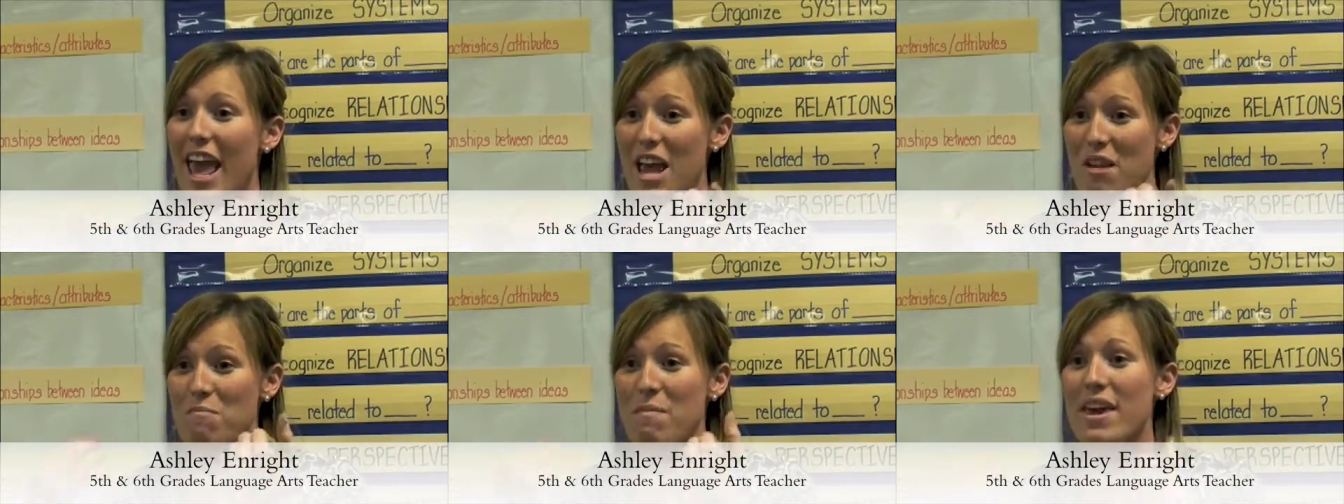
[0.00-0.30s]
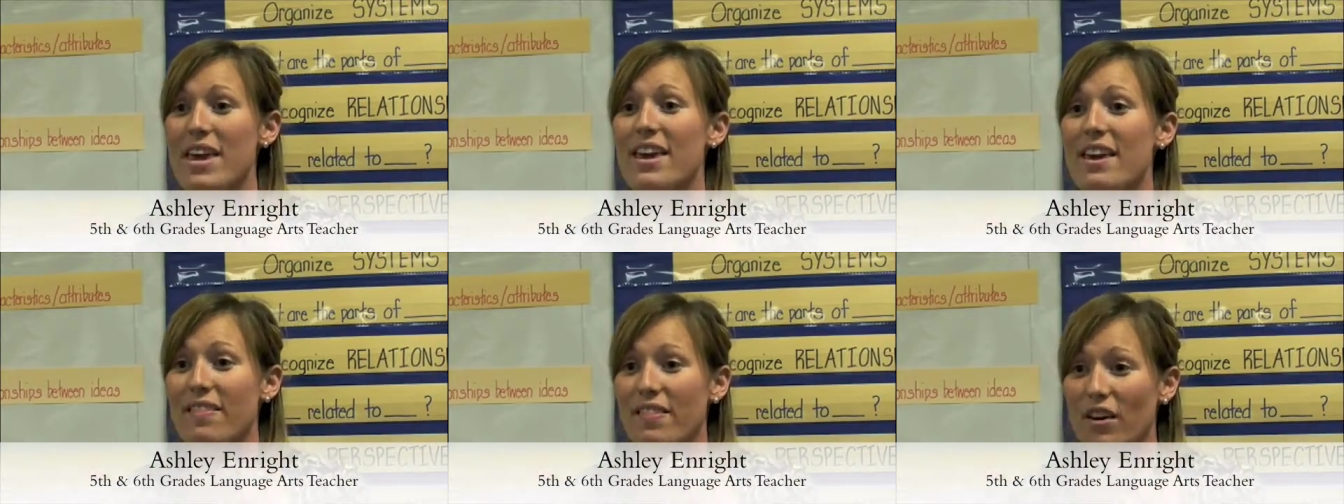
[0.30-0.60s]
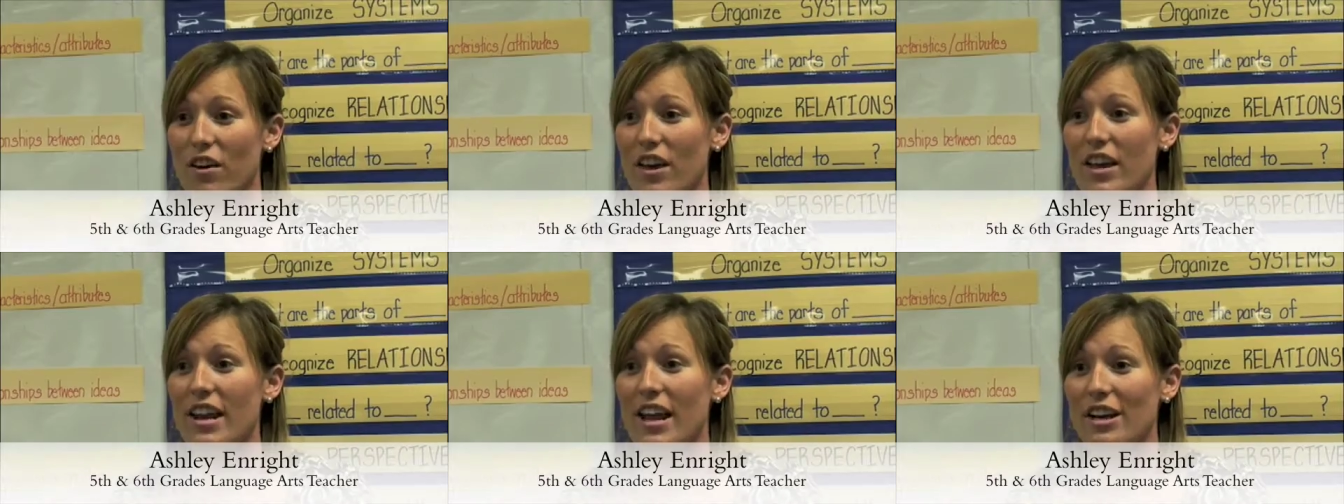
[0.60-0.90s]
and making
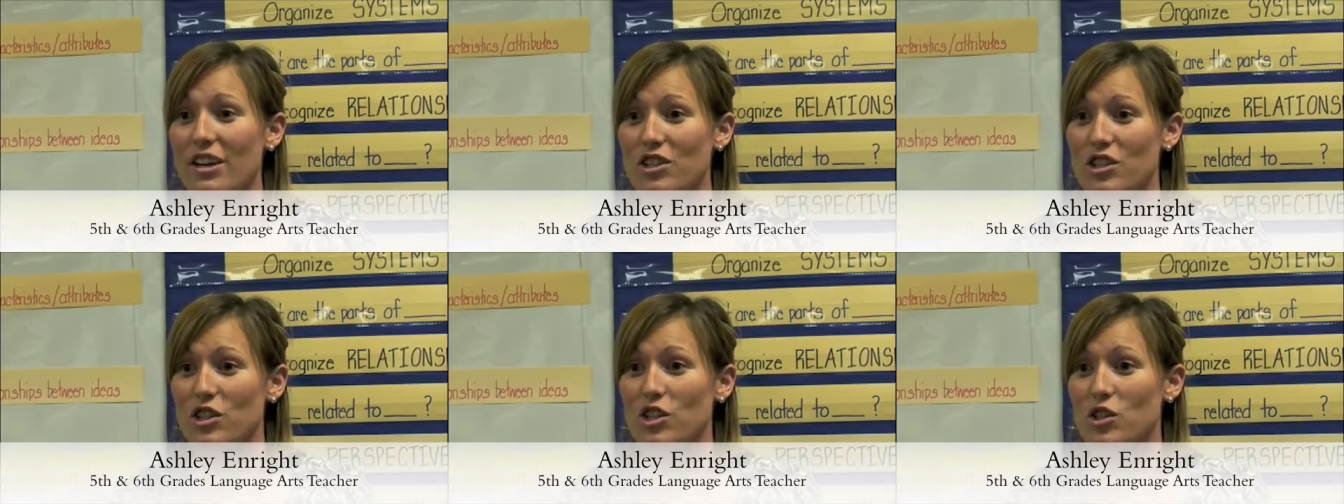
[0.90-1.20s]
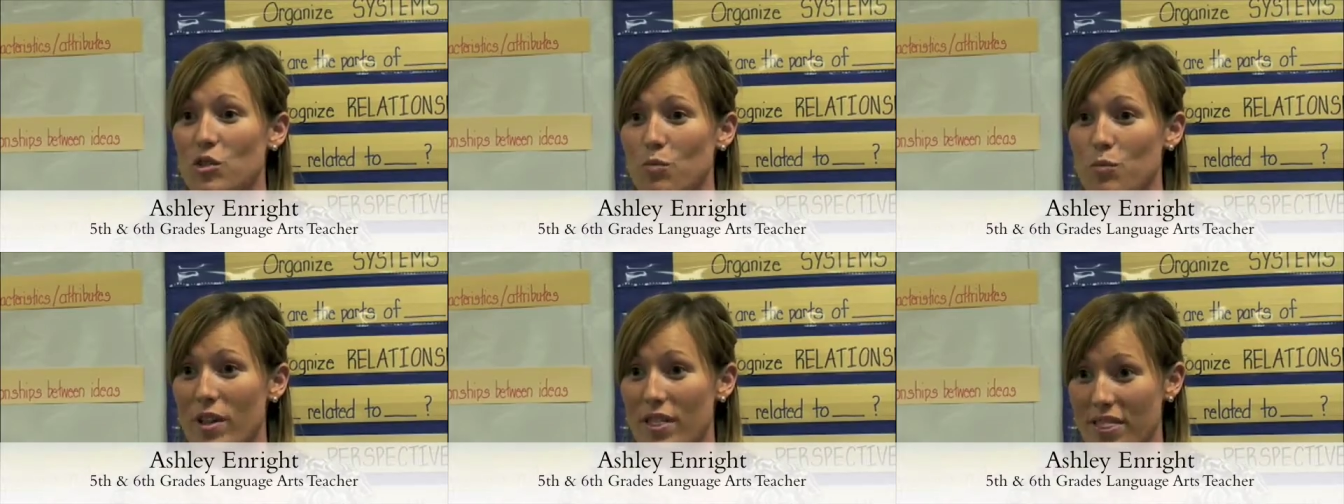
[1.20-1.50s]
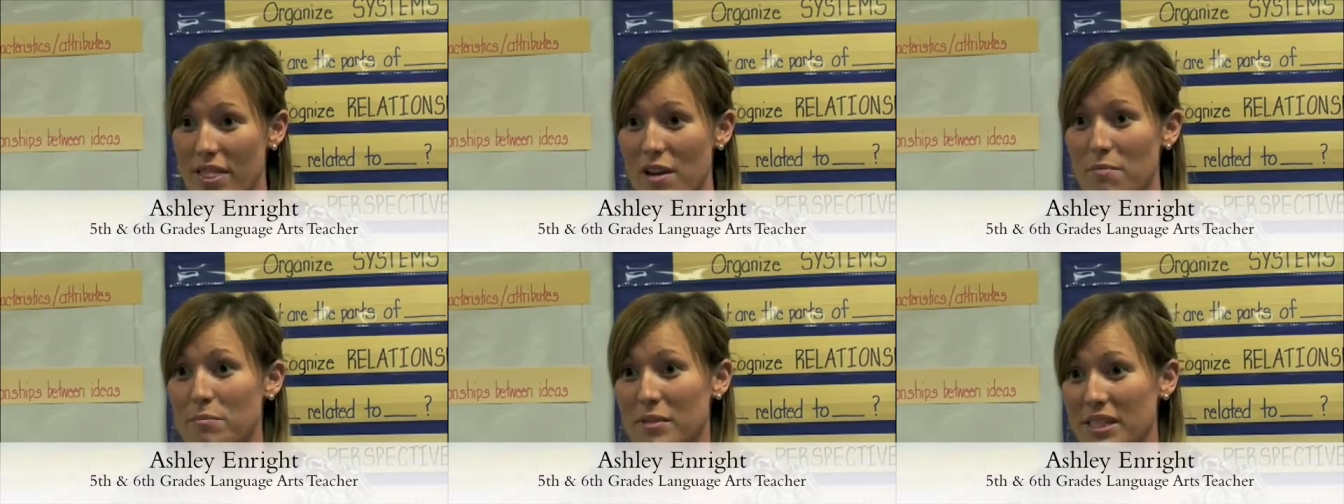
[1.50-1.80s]
their connections
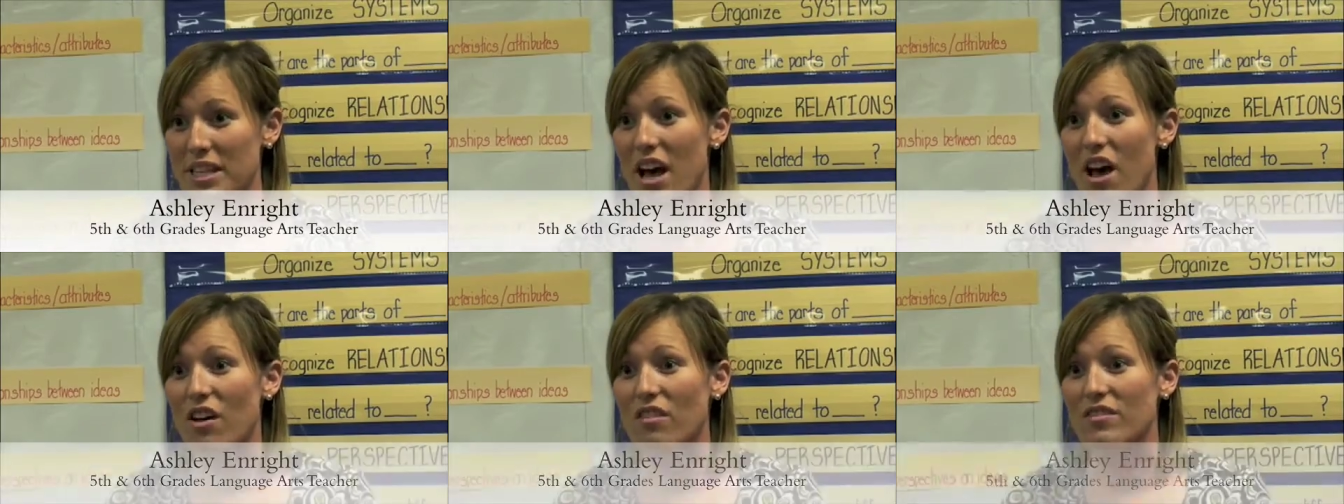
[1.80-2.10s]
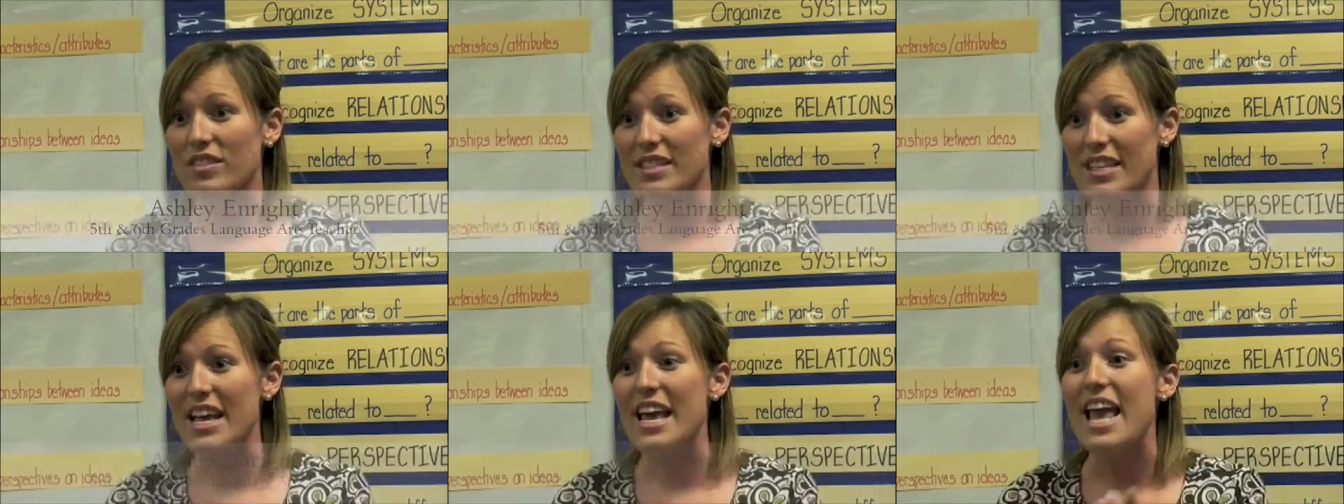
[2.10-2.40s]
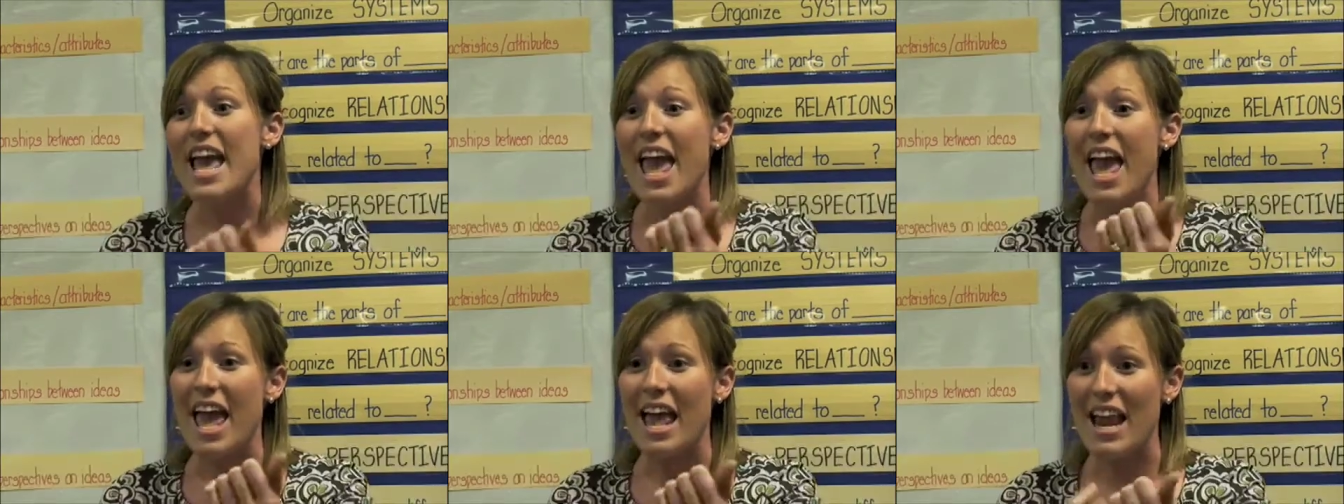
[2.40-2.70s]
with themselves and